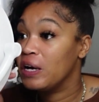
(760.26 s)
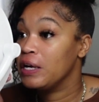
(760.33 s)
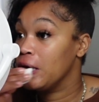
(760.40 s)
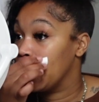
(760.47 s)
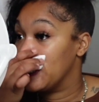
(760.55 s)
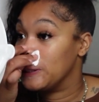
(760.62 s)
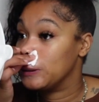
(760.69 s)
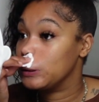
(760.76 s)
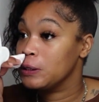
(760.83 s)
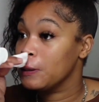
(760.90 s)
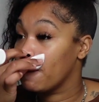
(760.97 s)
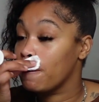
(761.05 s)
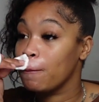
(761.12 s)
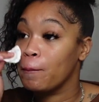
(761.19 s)
Yes.
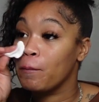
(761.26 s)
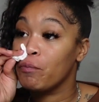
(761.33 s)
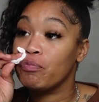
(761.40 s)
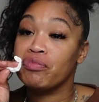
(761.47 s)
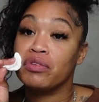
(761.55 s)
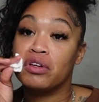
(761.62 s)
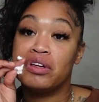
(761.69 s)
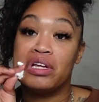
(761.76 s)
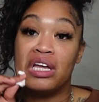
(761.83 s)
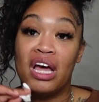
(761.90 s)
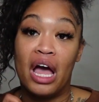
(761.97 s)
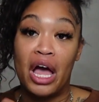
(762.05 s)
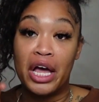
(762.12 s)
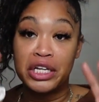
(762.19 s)

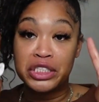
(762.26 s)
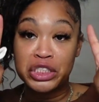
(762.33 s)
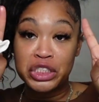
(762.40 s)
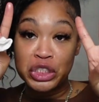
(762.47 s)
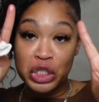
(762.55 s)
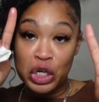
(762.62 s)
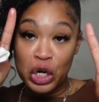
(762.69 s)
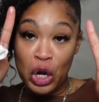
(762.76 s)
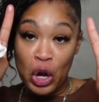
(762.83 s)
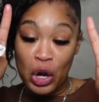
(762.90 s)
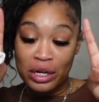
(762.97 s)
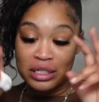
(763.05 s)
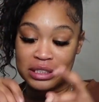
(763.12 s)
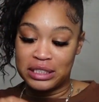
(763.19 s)
Yes.
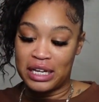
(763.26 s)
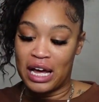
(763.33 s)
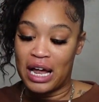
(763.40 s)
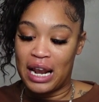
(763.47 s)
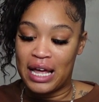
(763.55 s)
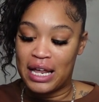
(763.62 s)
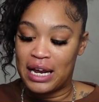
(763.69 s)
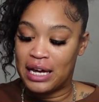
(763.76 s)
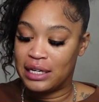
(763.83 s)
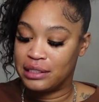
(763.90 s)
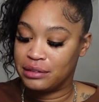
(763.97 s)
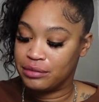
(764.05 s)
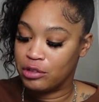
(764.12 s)
See y'all later.